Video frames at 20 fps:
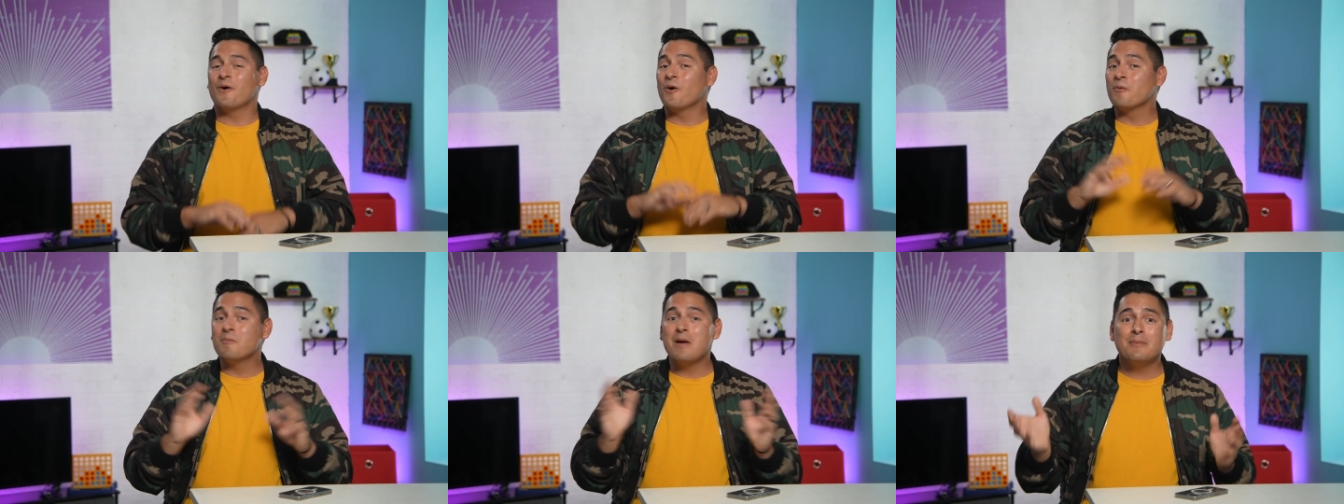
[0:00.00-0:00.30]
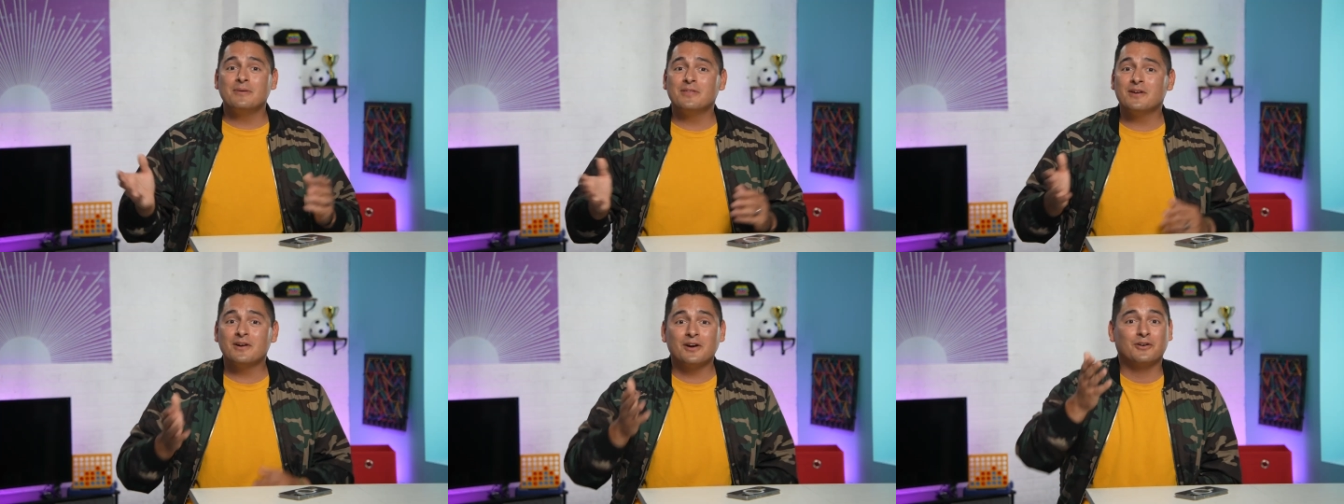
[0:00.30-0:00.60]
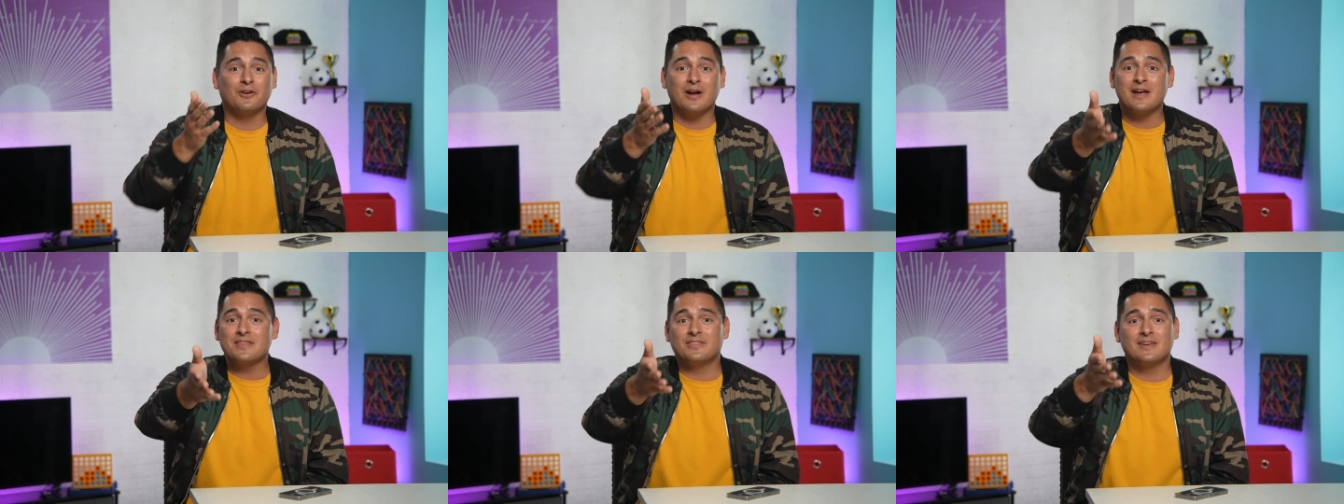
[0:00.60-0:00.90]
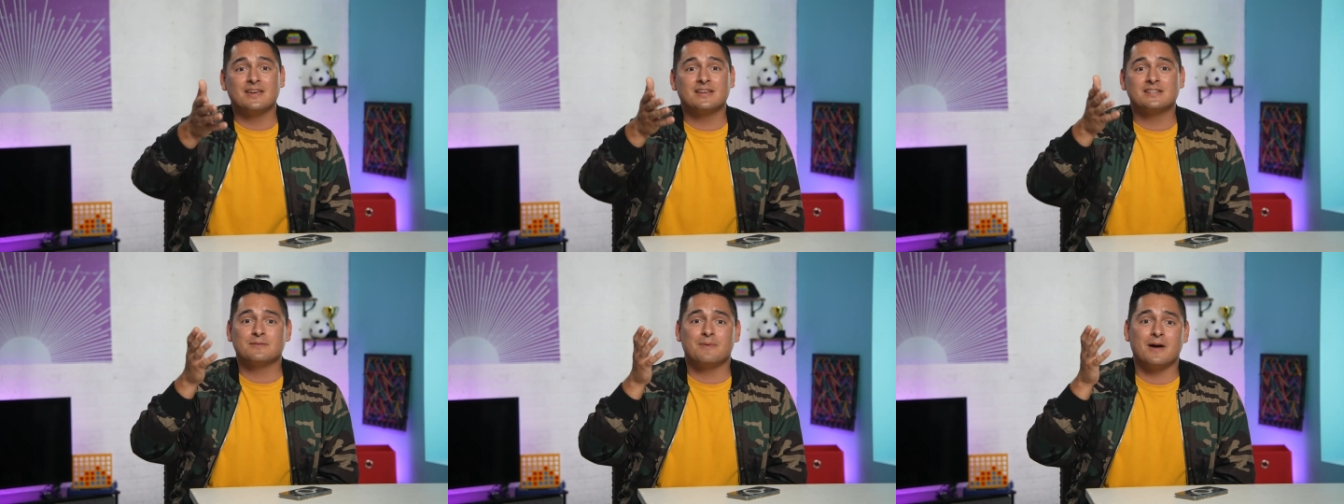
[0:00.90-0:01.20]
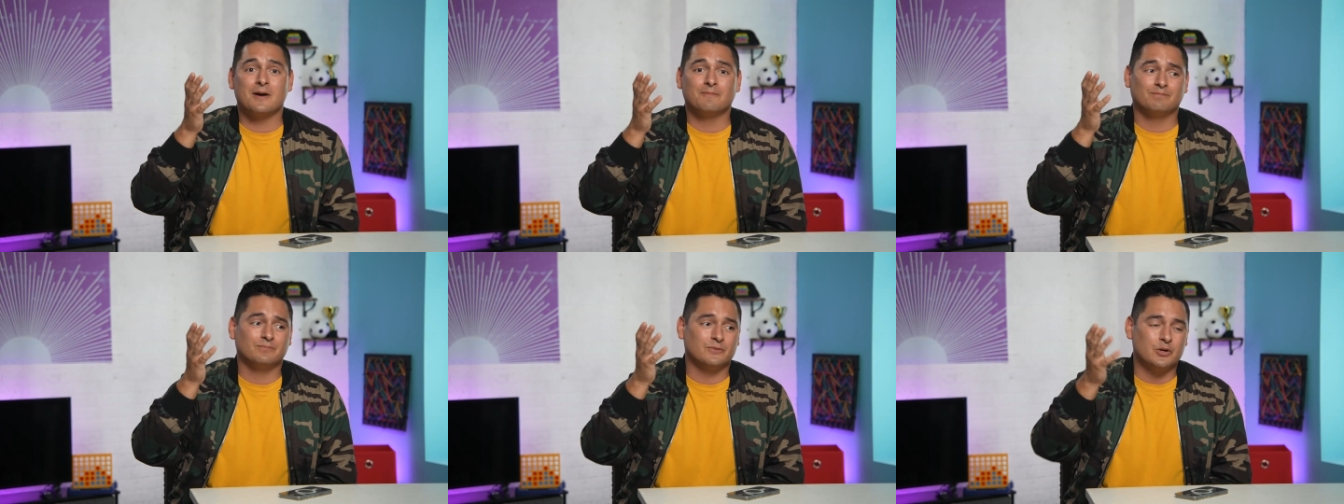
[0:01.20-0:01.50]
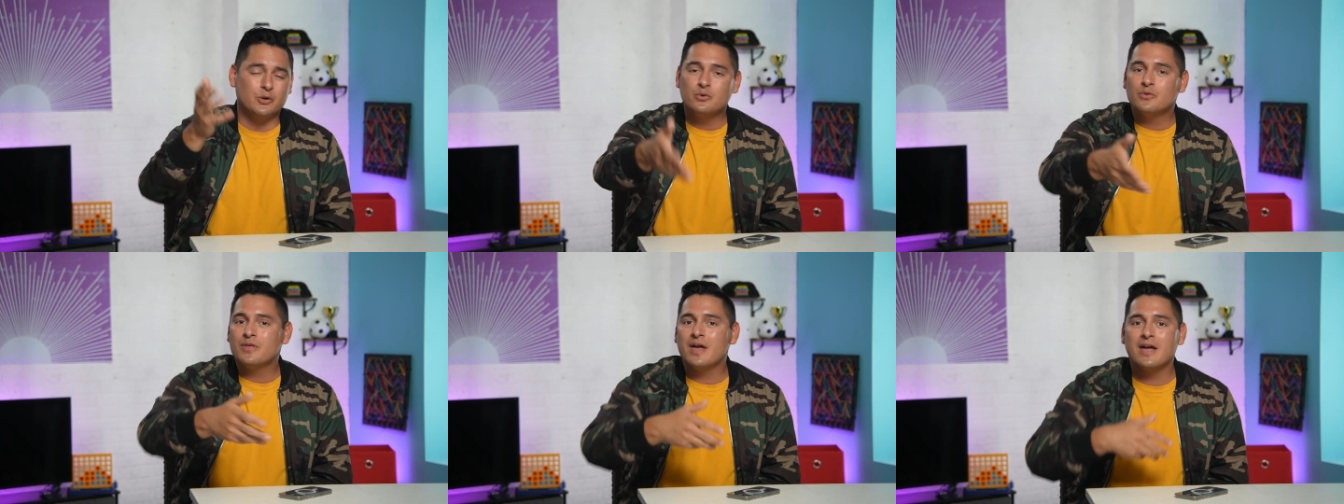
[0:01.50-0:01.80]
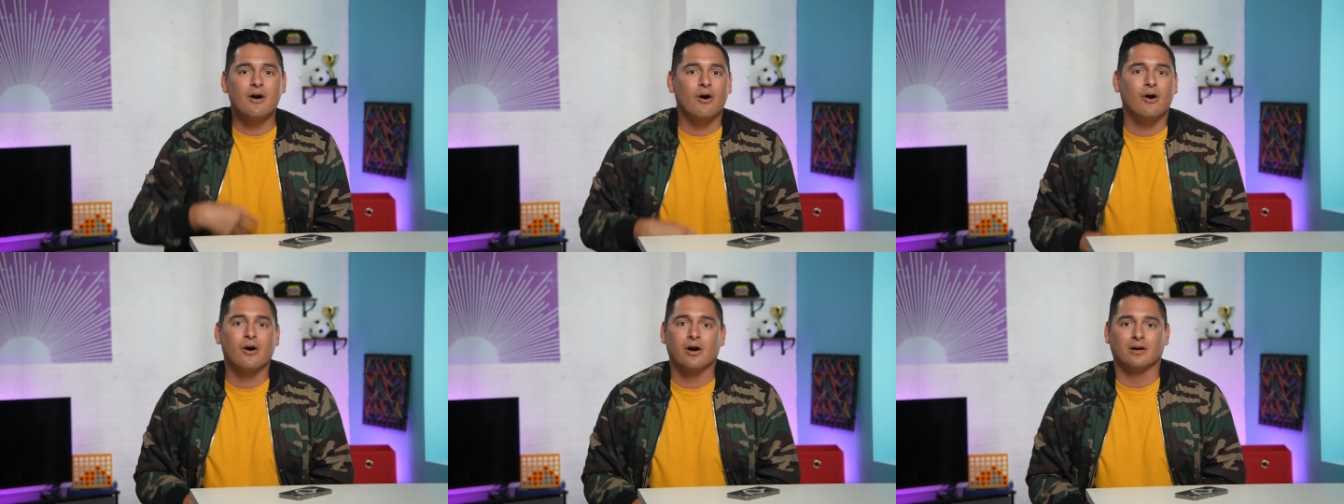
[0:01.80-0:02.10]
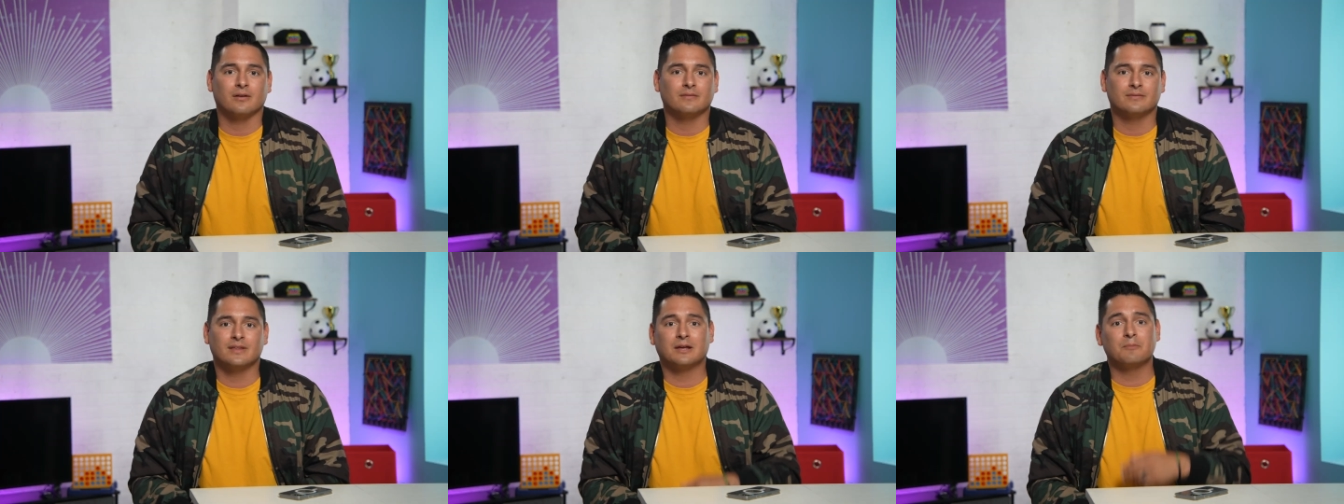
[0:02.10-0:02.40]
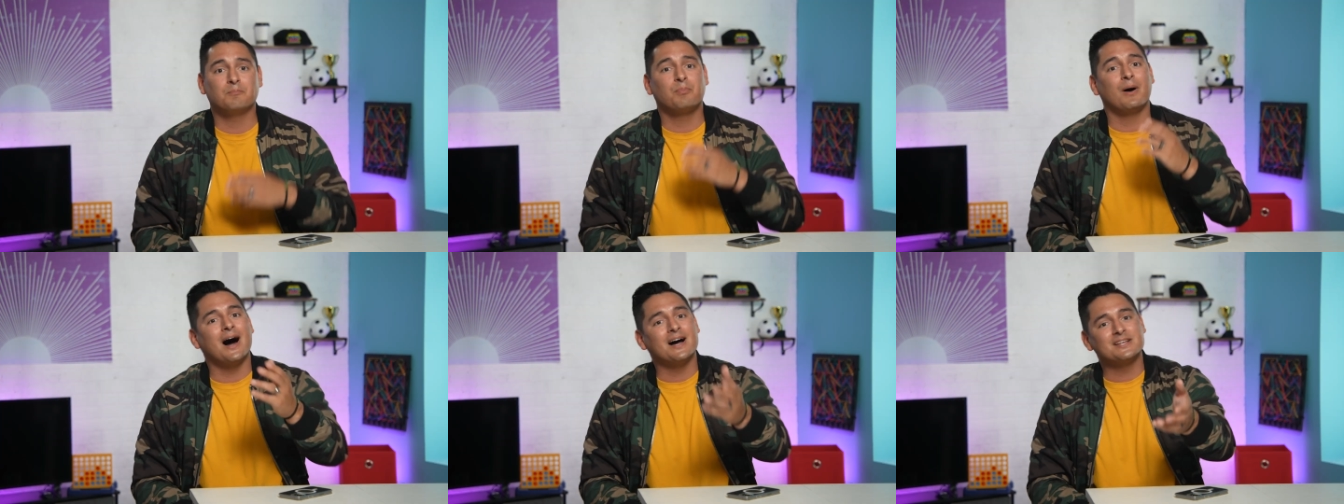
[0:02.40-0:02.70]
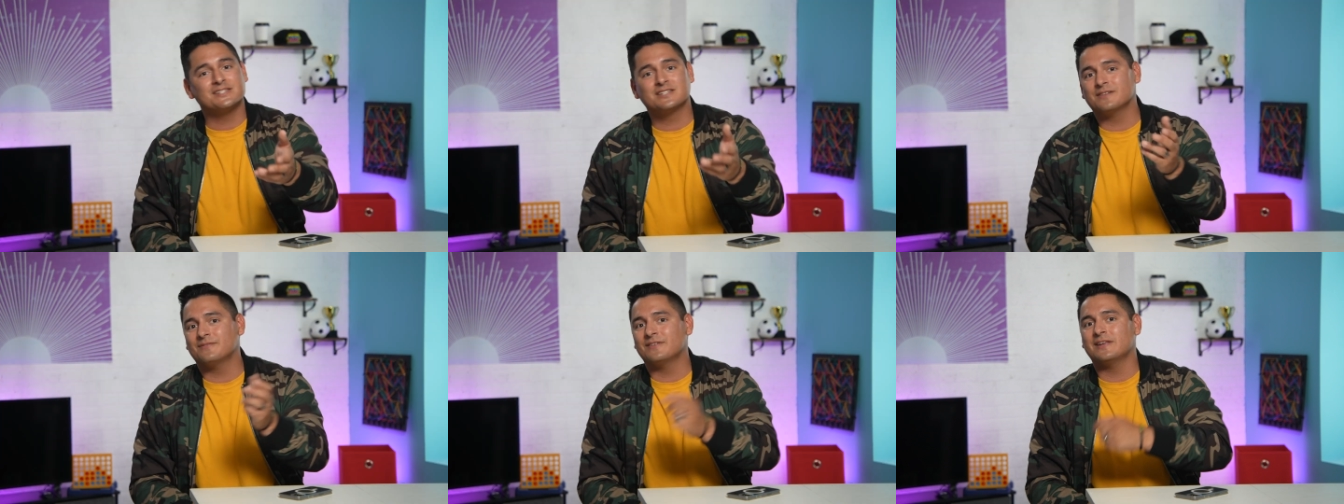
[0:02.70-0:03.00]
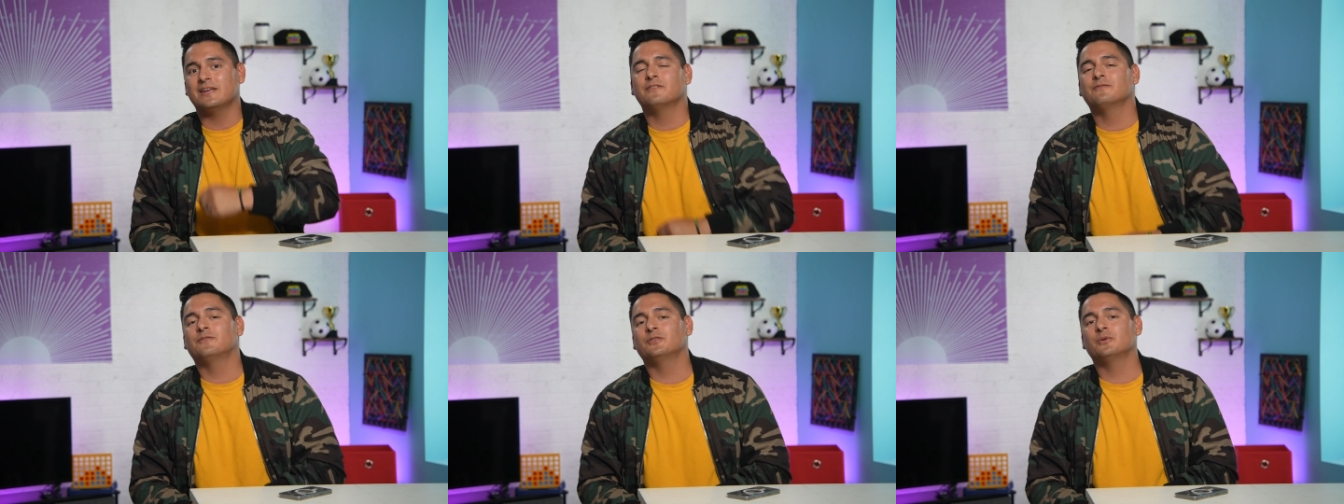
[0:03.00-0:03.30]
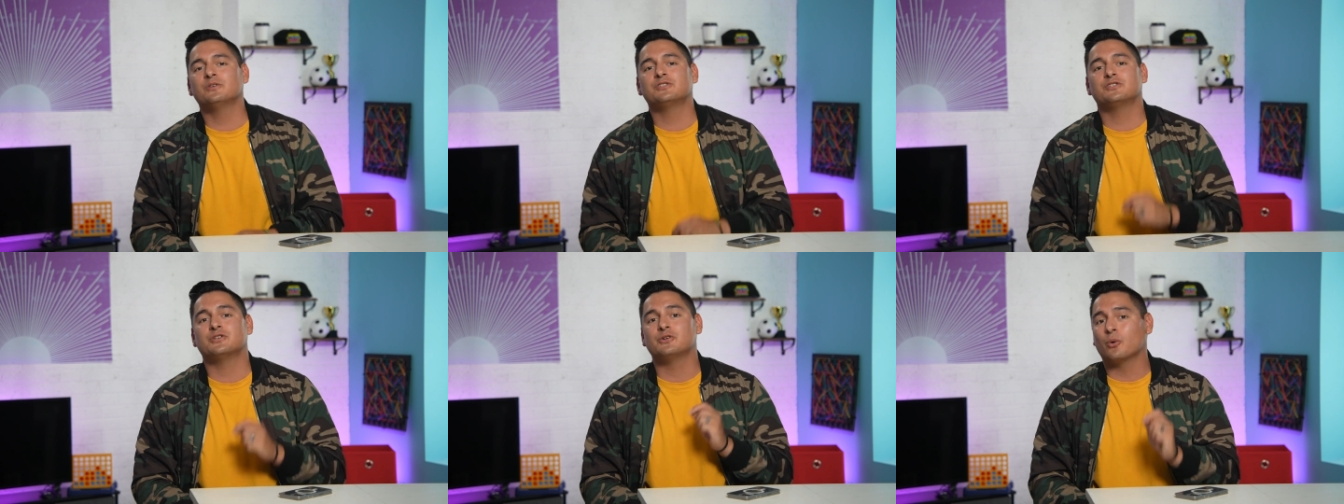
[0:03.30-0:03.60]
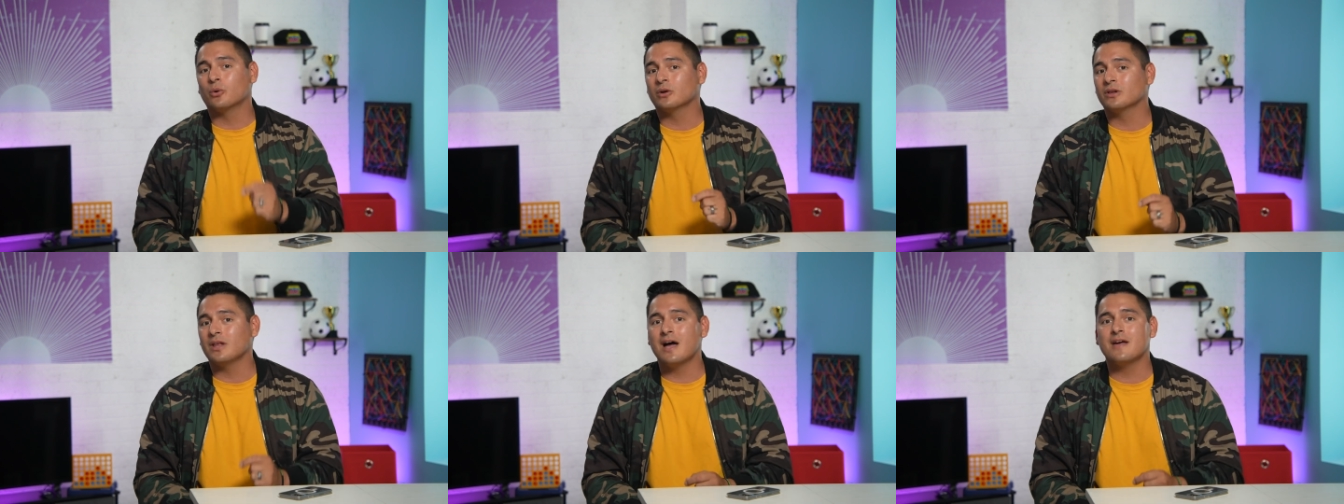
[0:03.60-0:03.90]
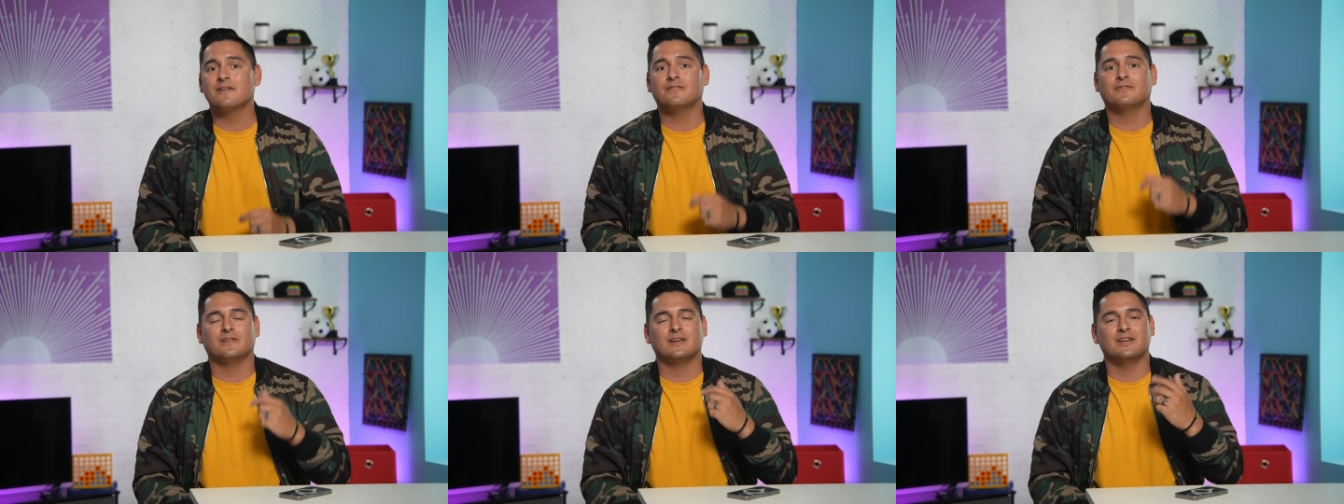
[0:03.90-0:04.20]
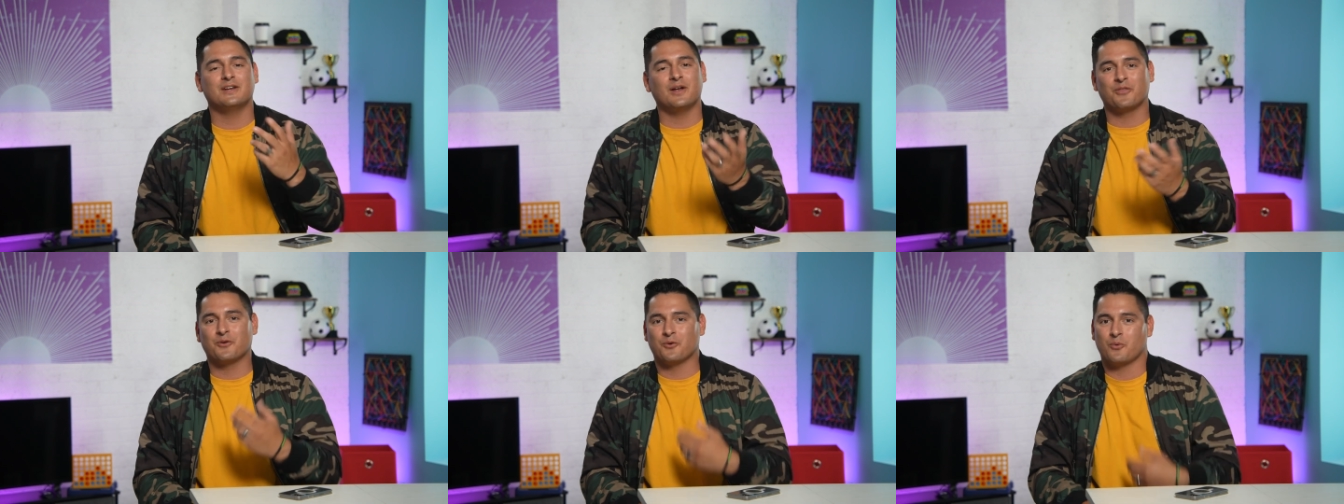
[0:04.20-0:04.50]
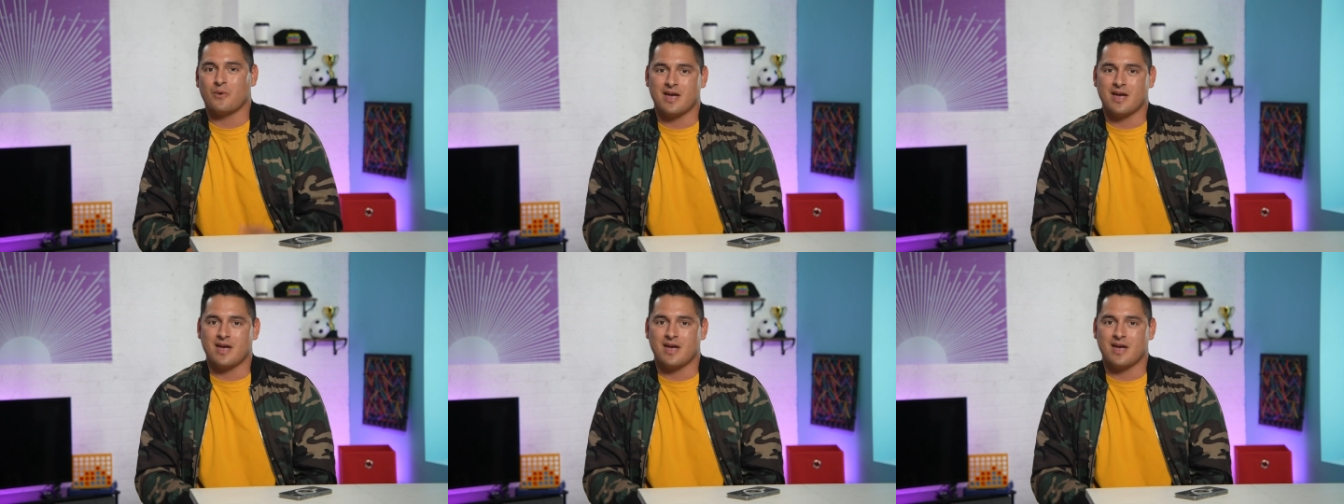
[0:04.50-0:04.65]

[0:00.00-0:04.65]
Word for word: Or maybe there are great things about who they are that can positively influence your life in other